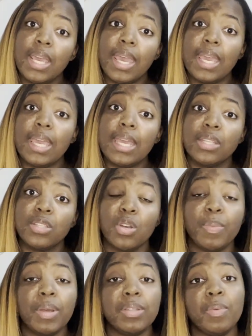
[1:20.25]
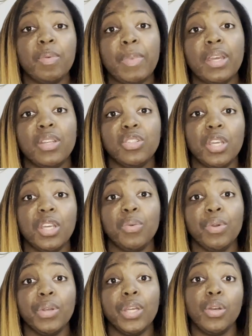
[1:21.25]
and talk about some of my
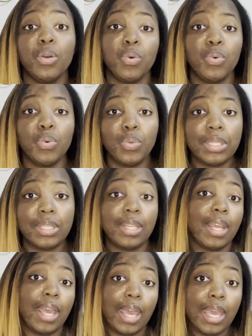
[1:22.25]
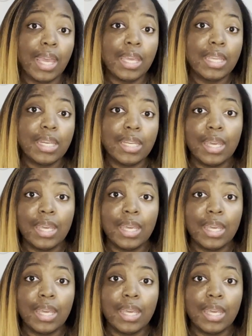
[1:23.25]
January goals that I had